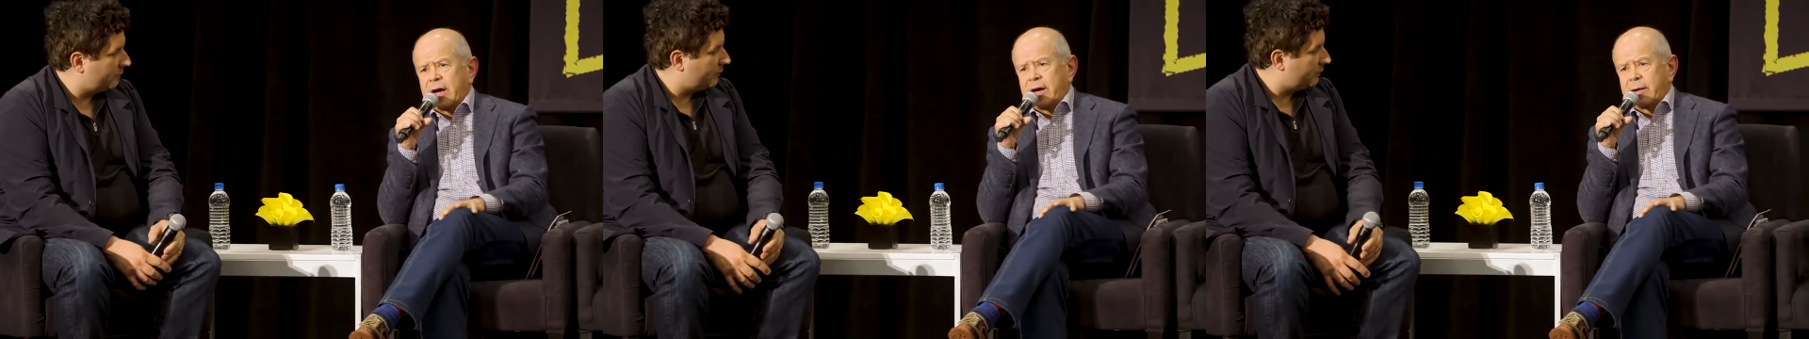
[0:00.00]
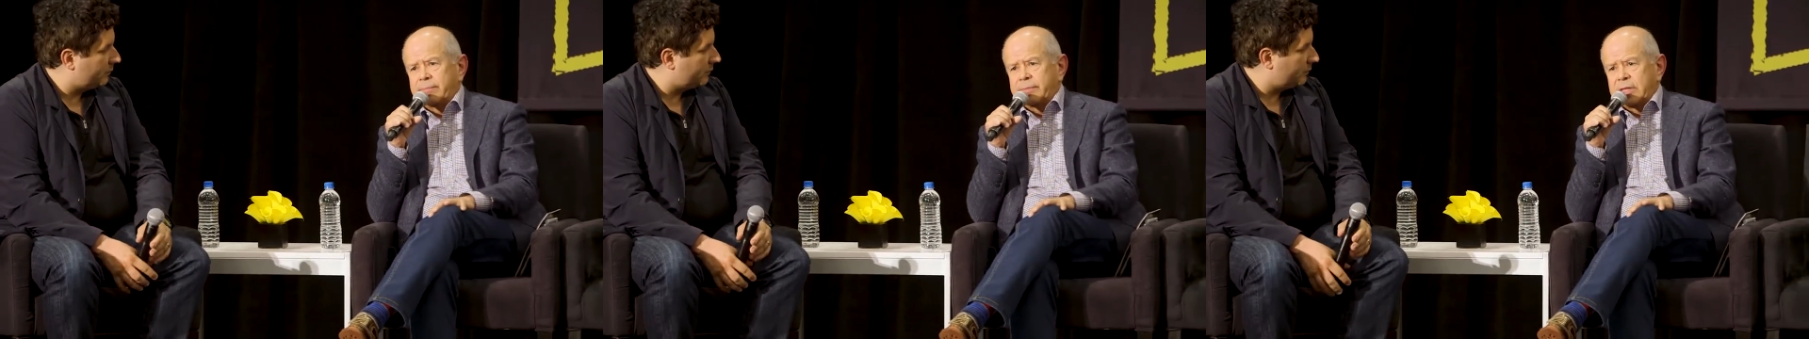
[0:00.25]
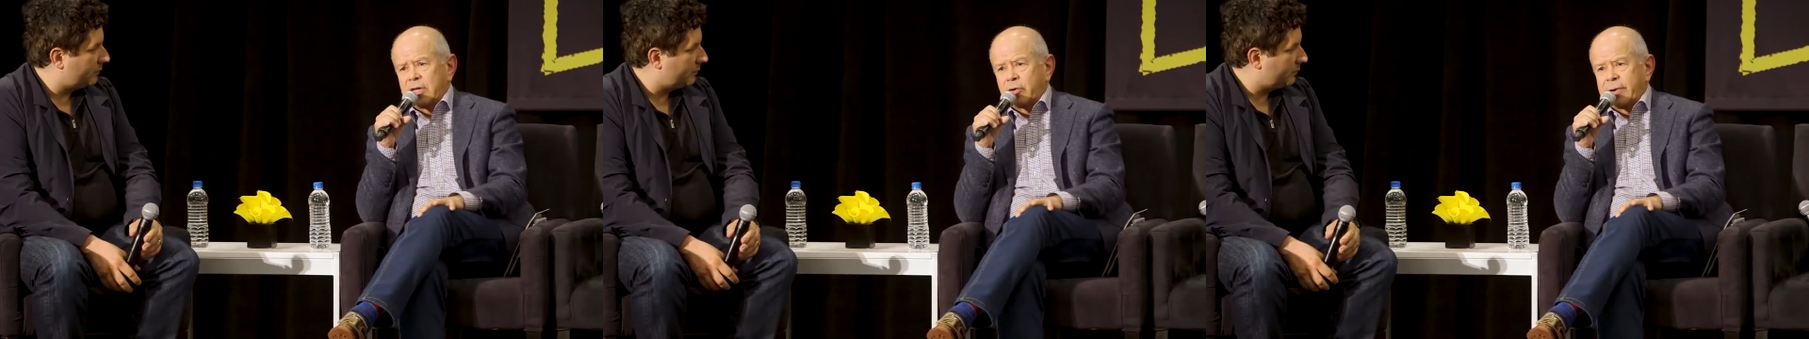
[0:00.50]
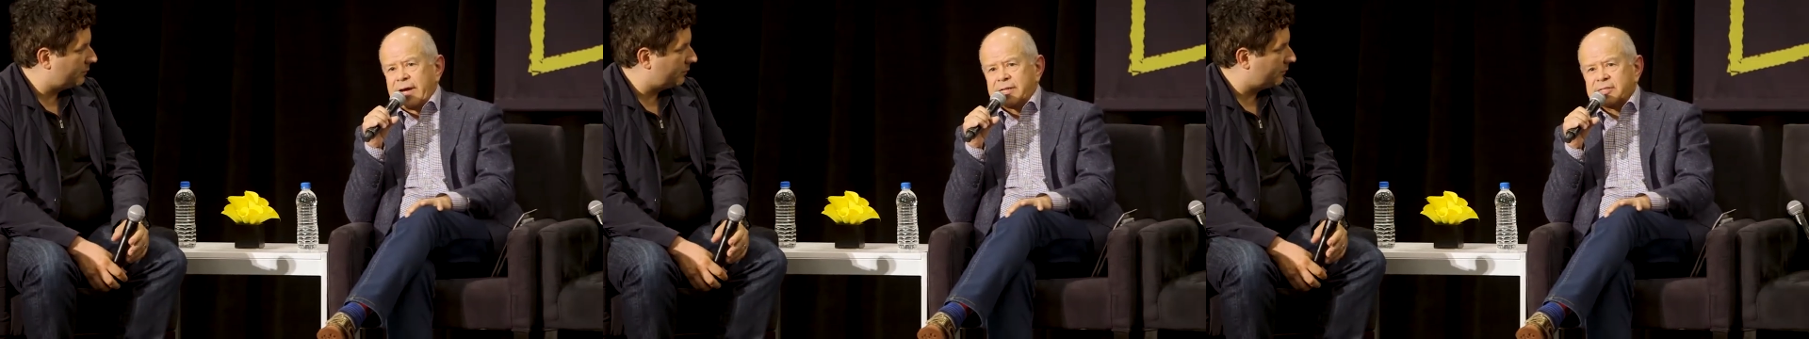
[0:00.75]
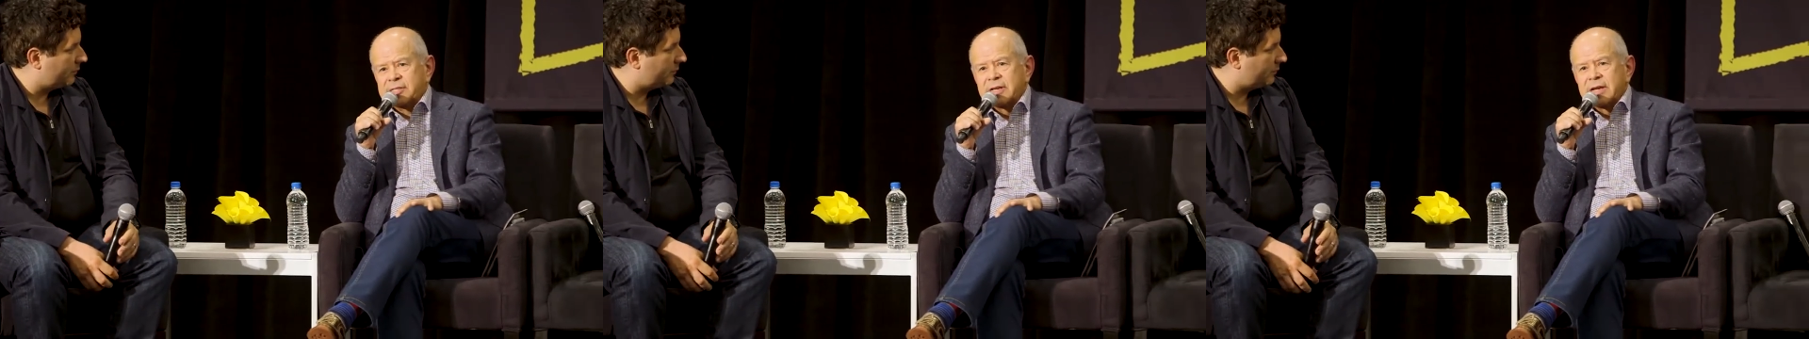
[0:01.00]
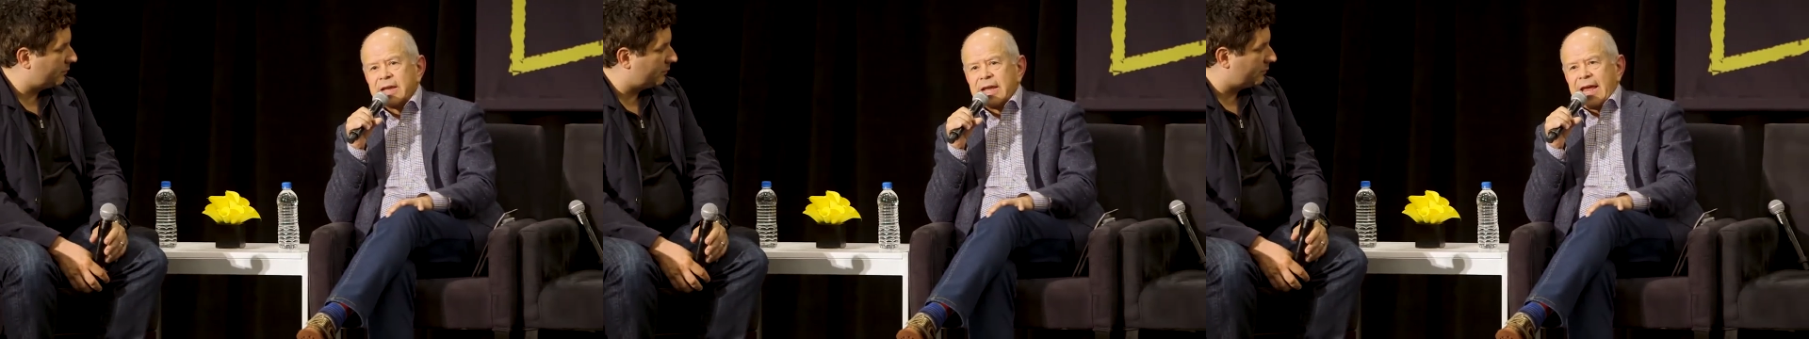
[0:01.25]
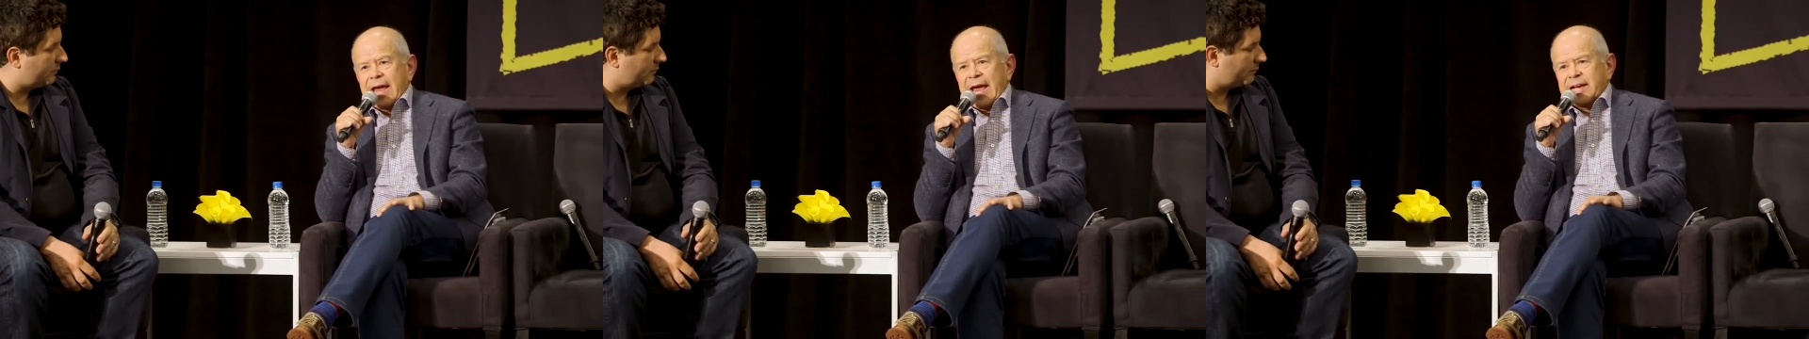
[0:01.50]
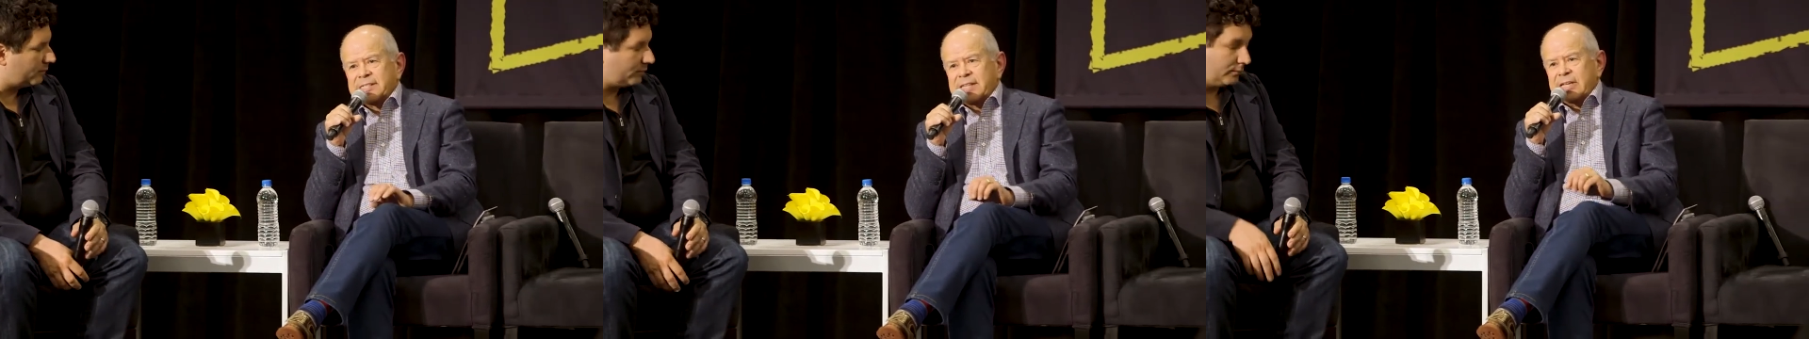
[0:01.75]
Speaker 1: um, the U.S
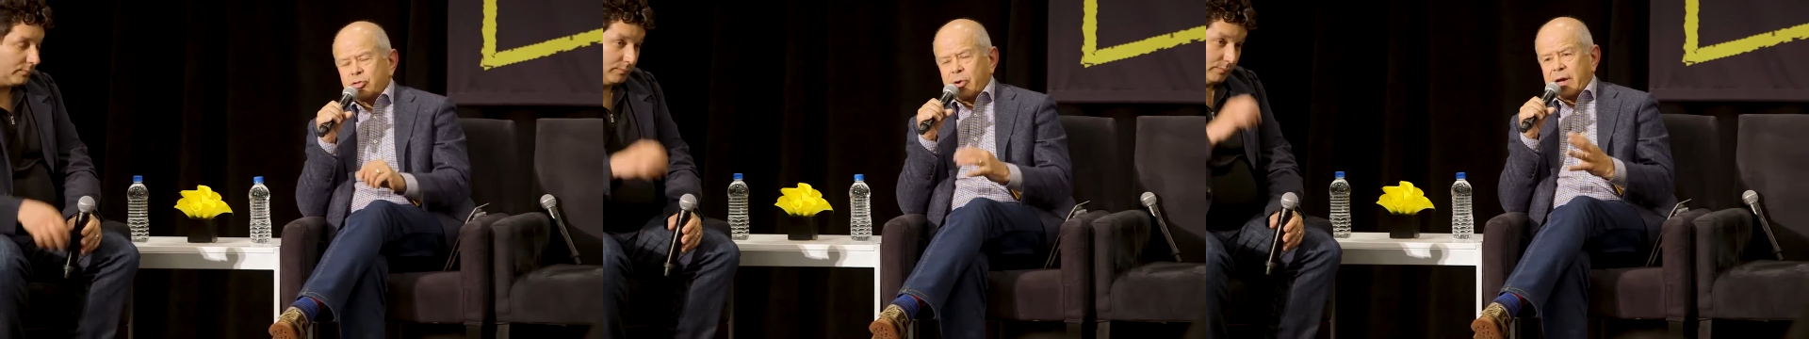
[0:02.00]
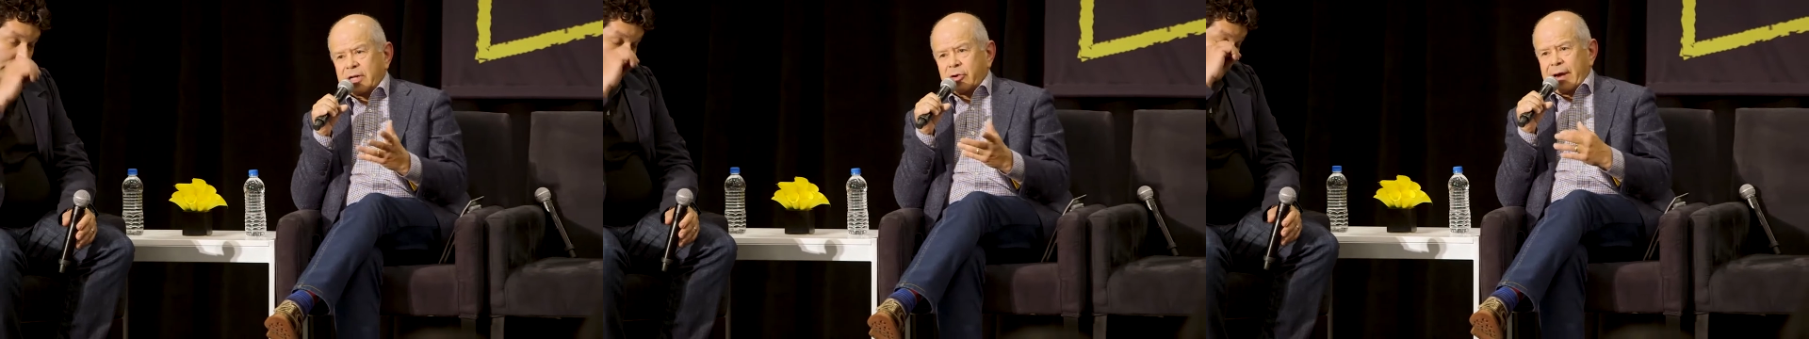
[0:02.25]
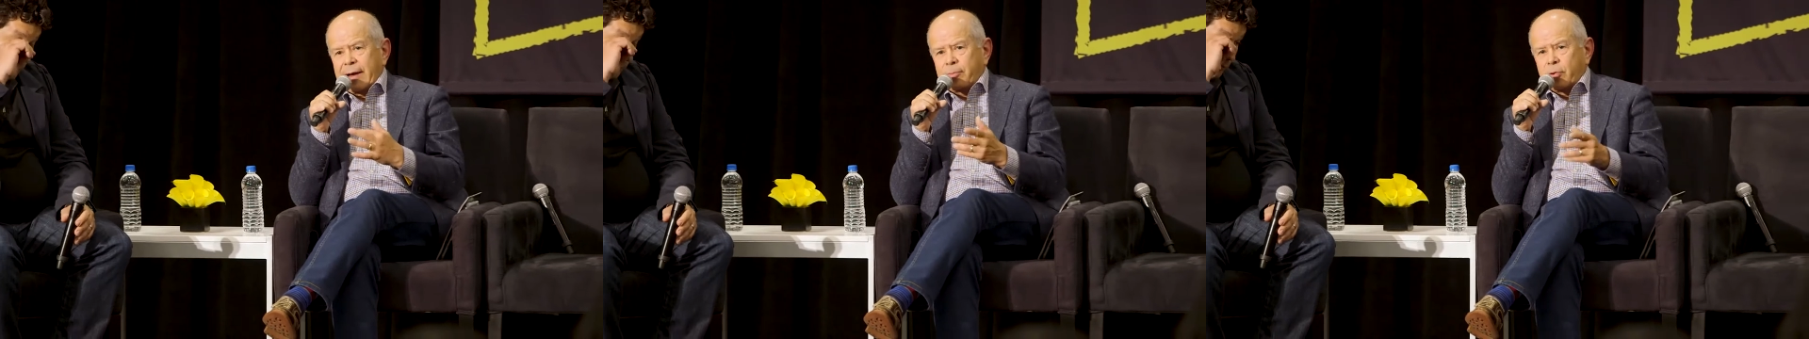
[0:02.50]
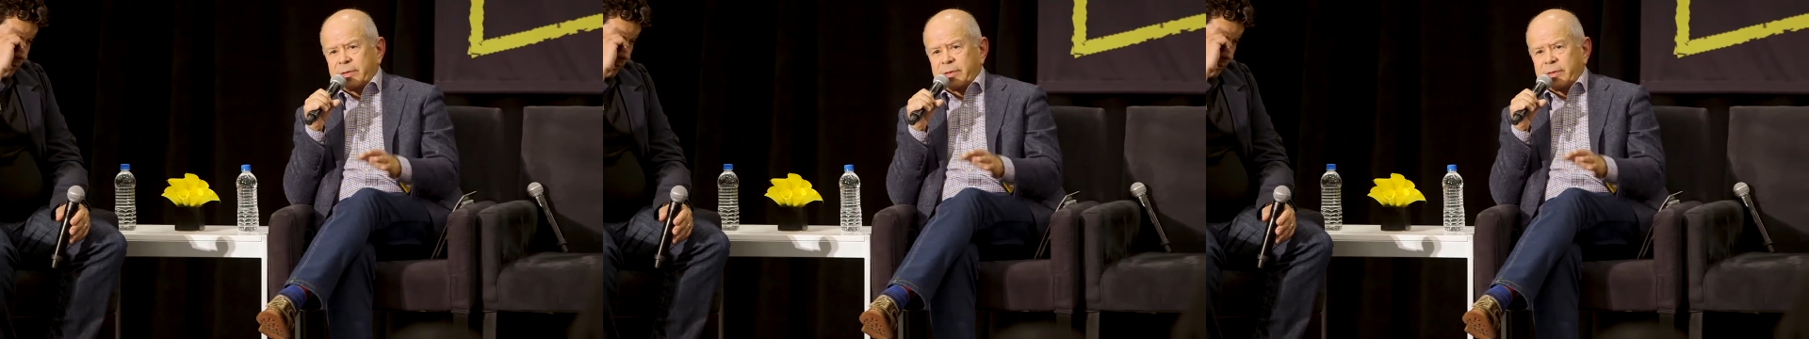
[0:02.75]
as they try to grapple